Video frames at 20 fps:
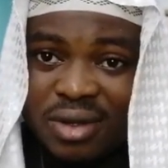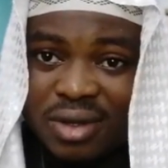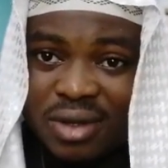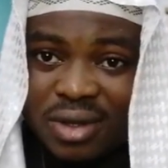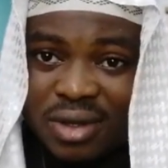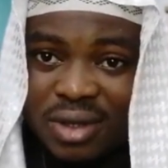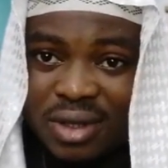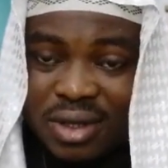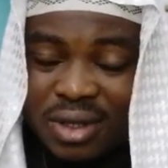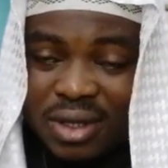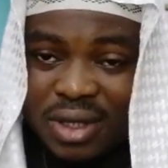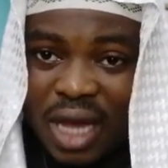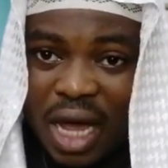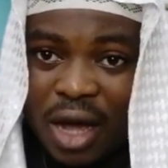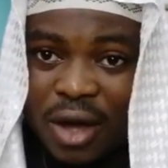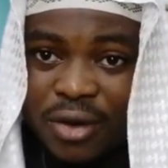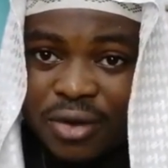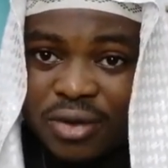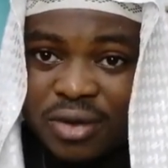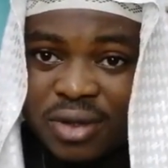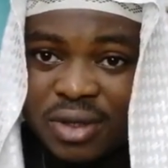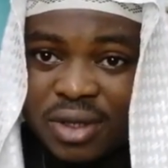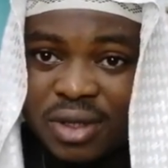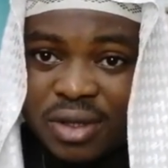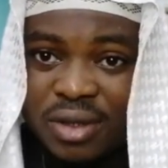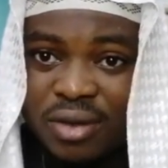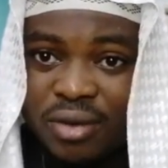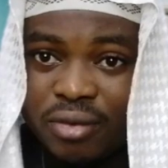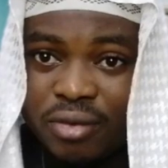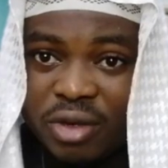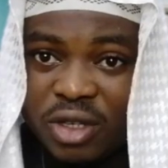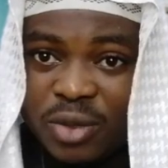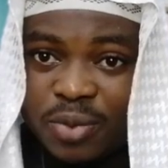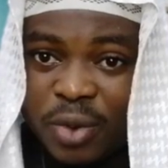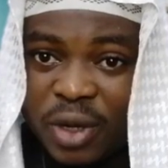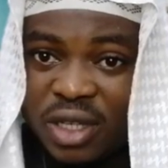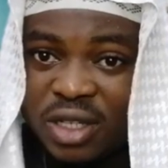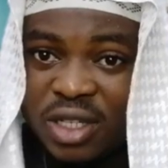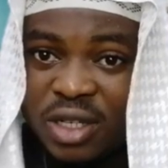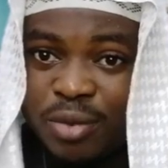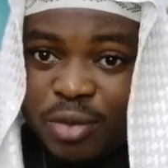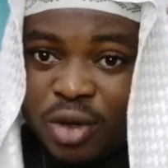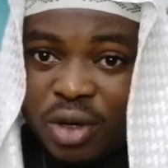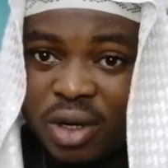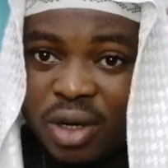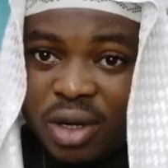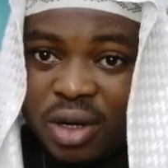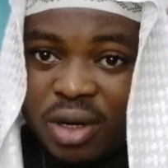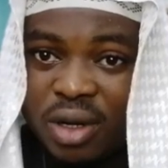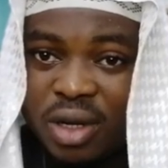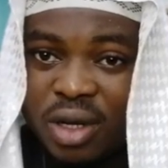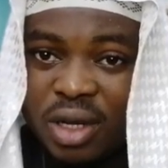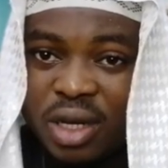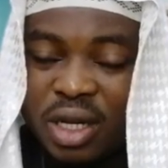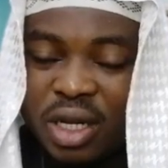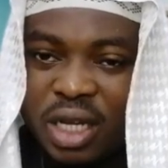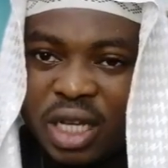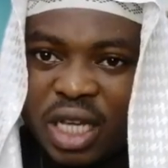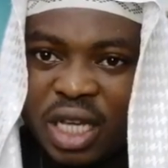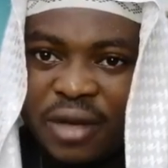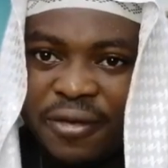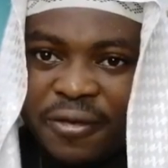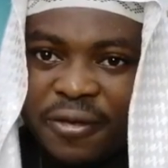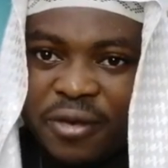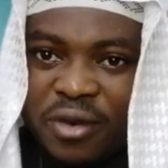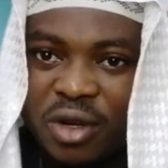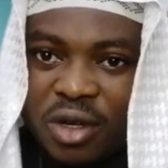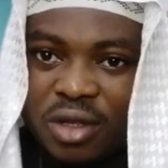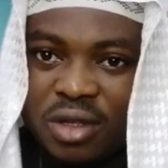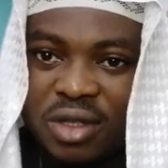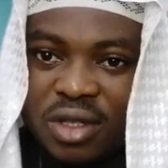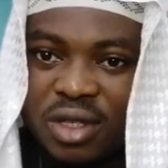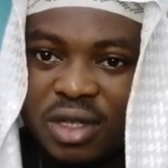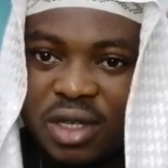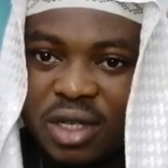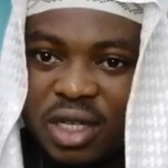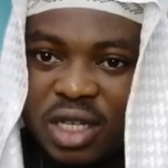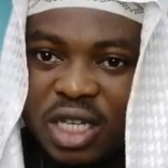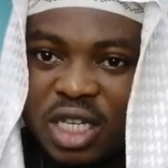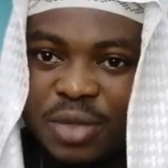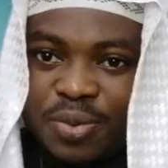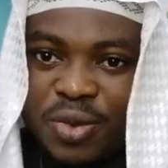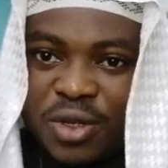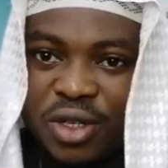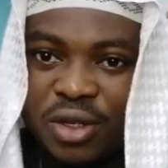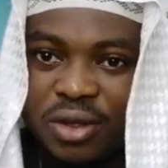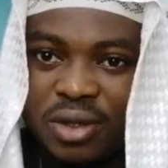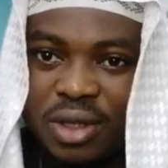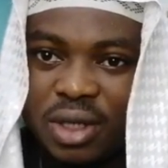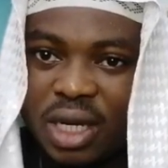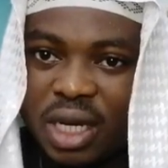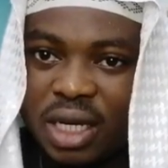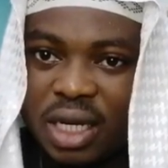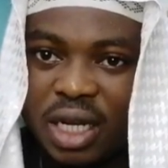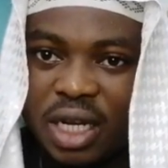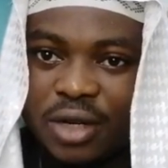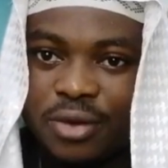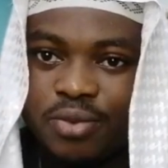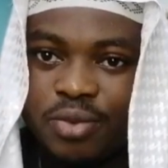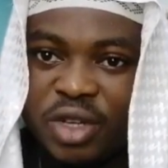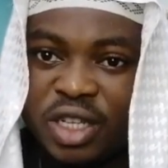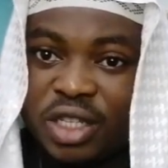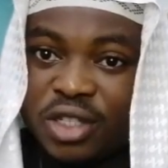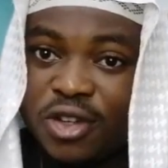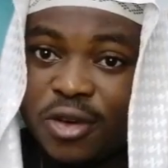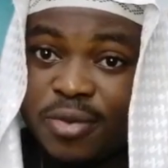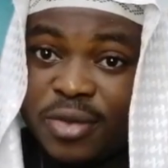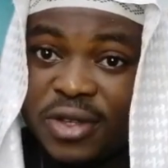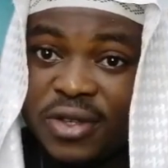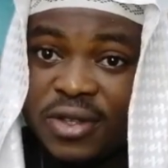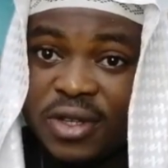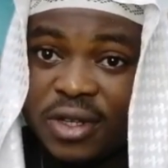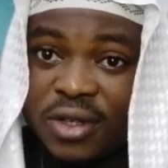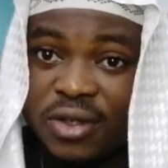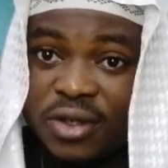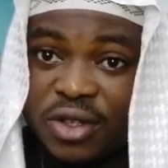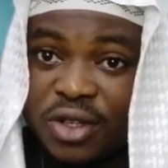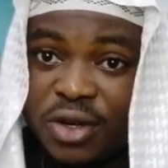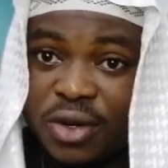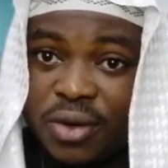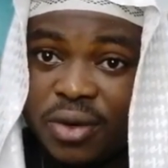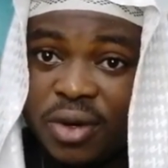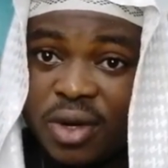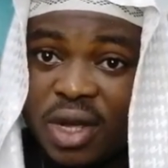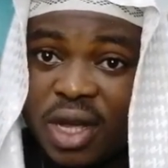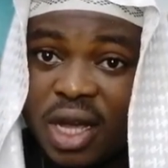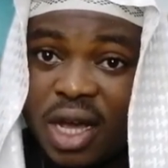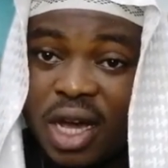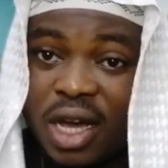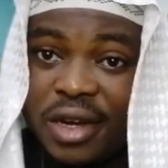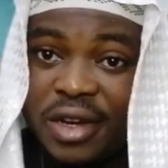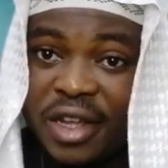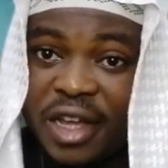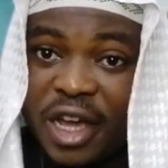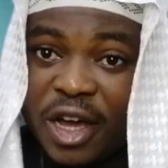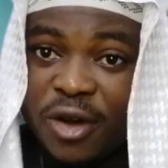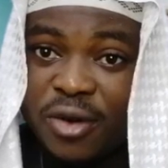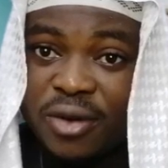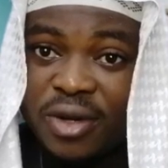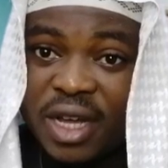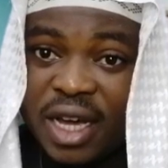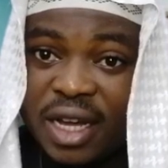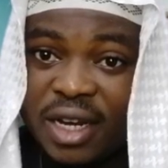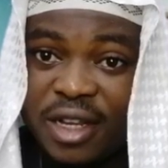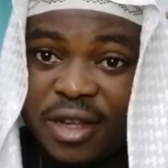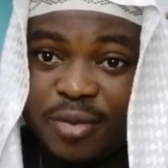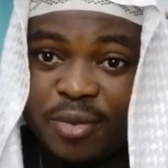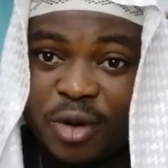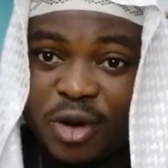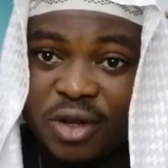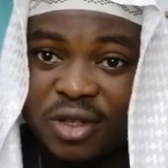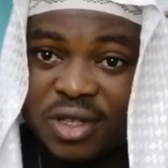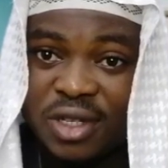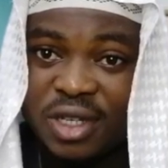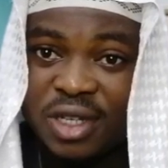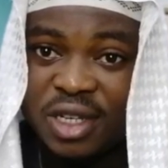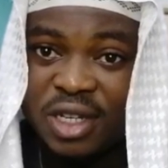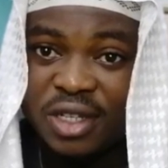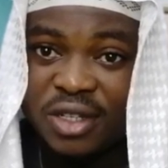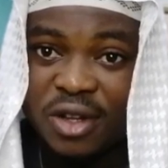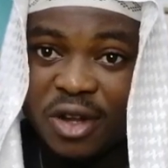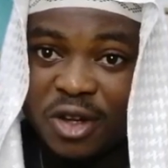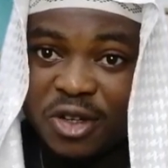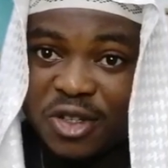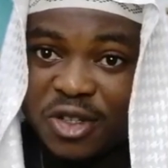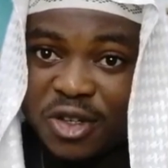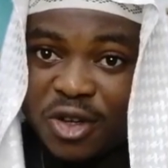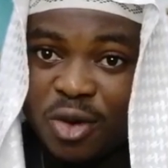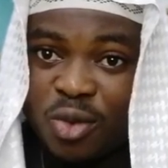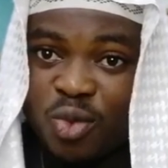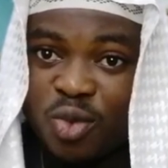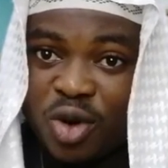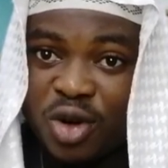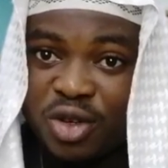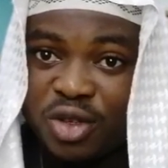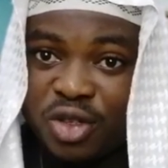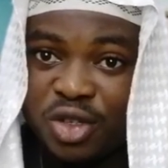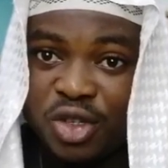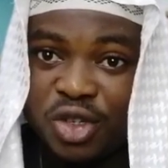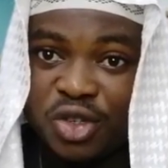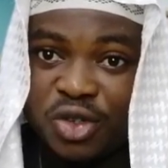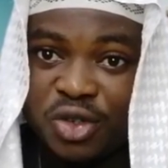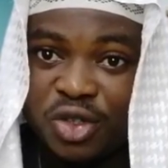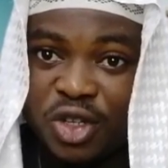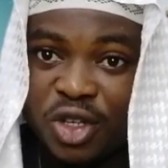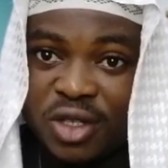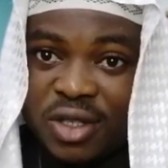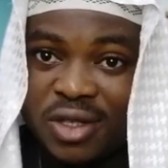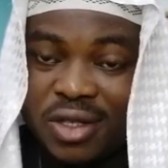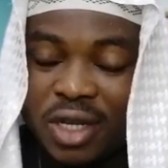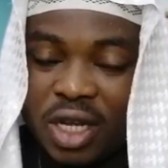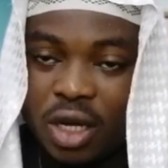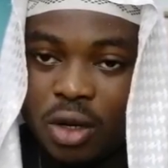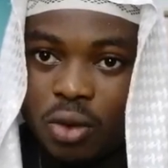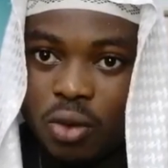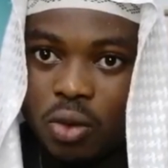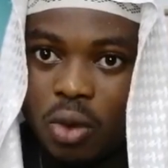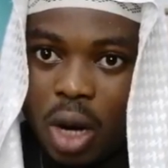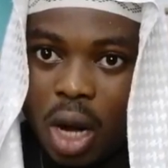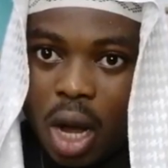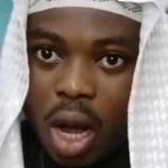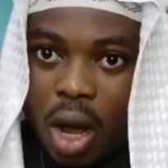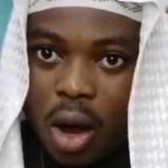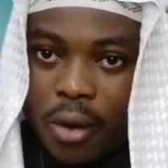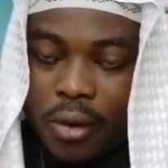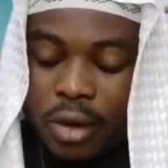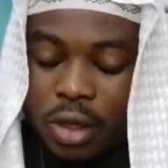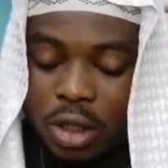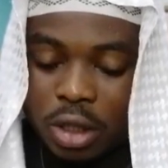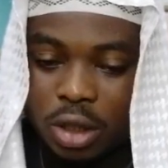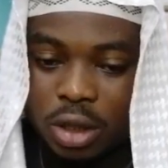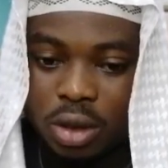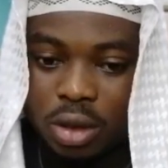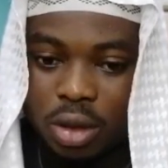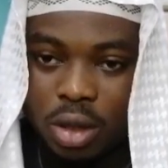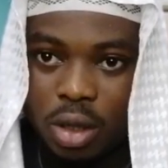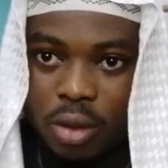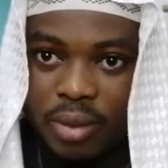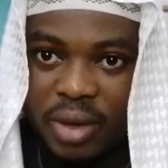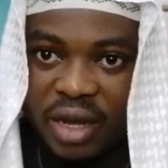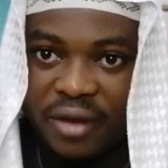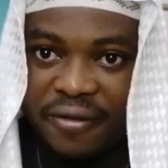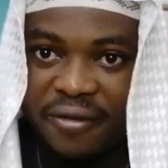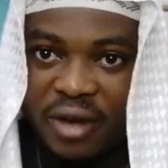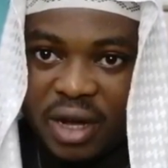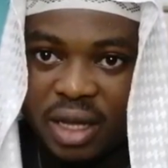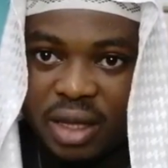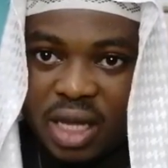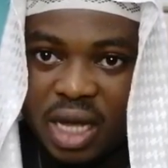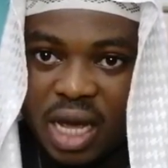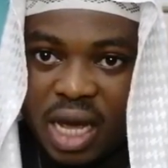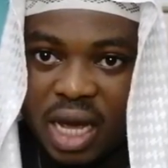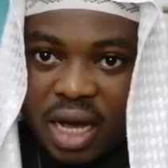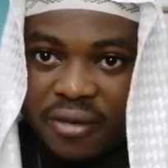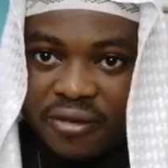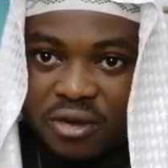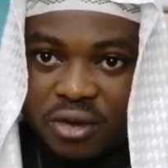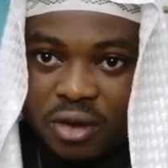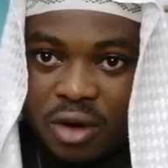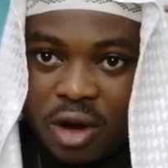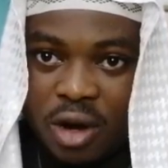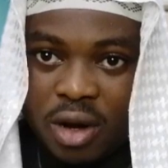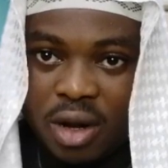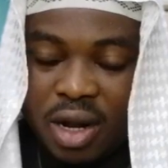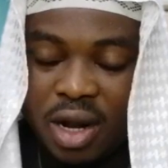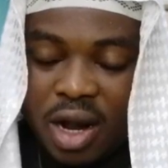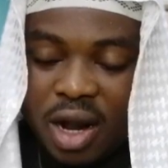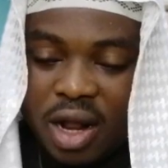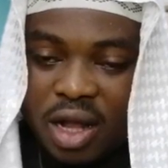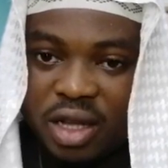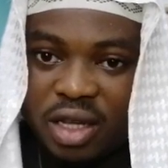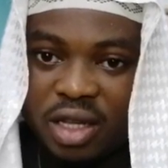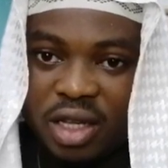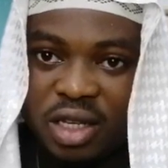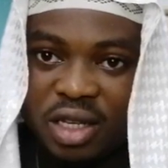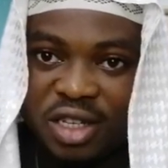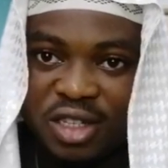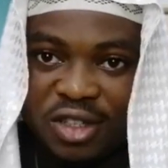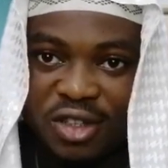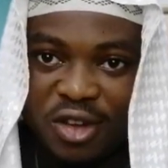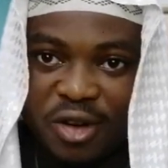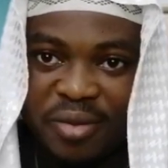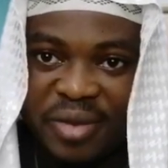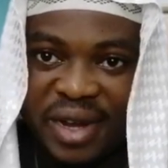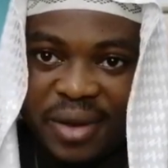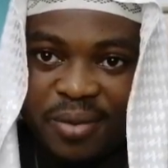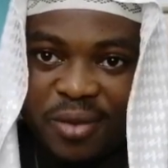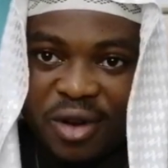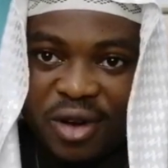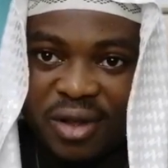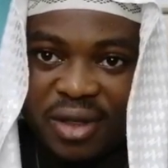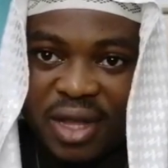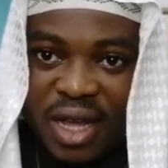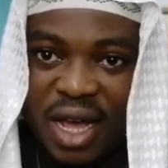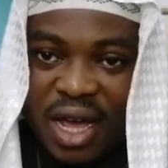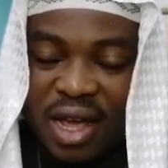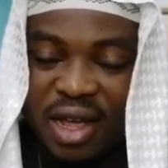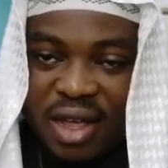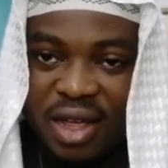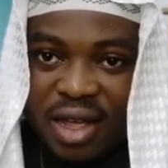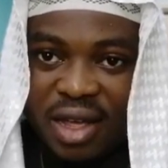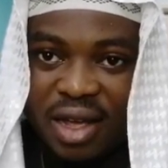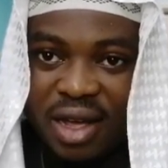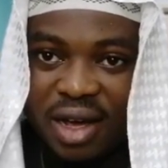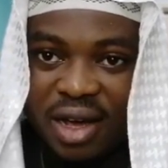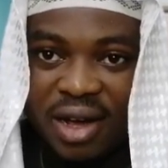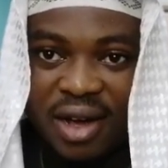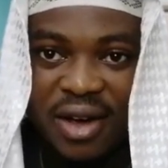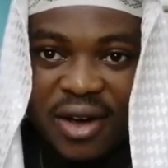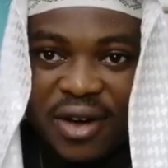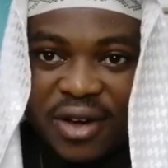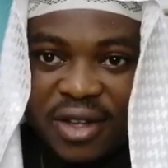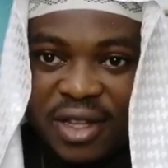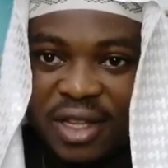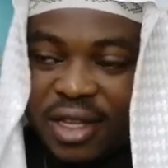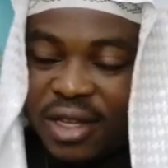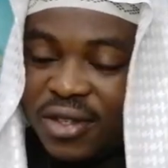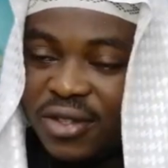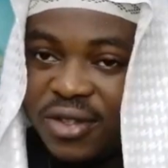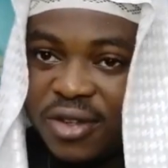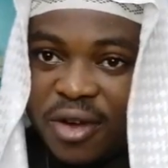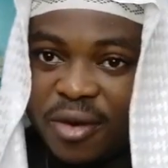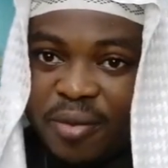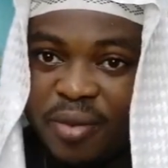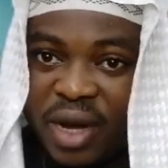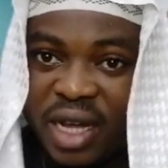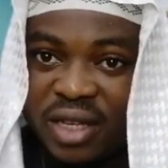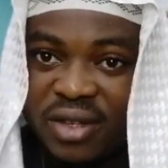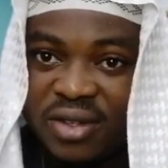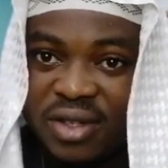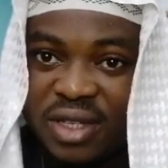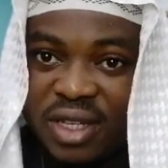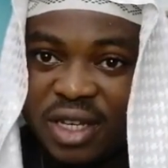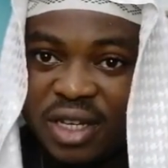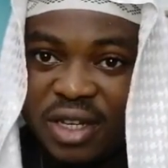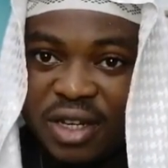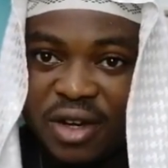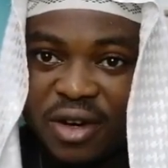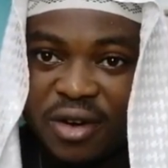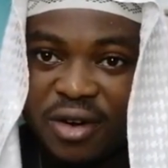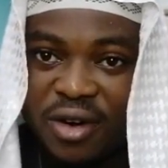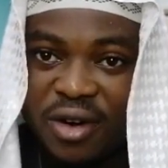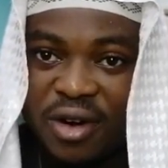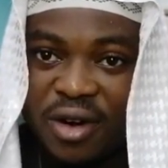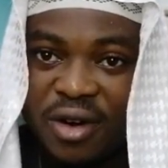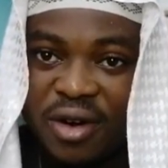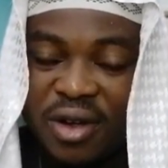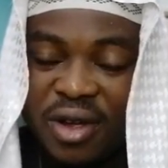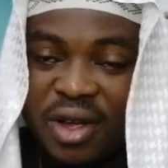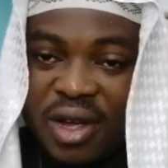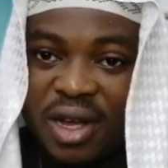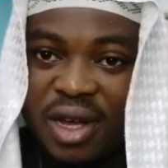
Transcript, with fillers: sounds responsible if not keep short and admit your mistakes. You know, an elderly person is not someone you should just say, wow, he is not my father after all, he is not my mother, uh, he is not my senior or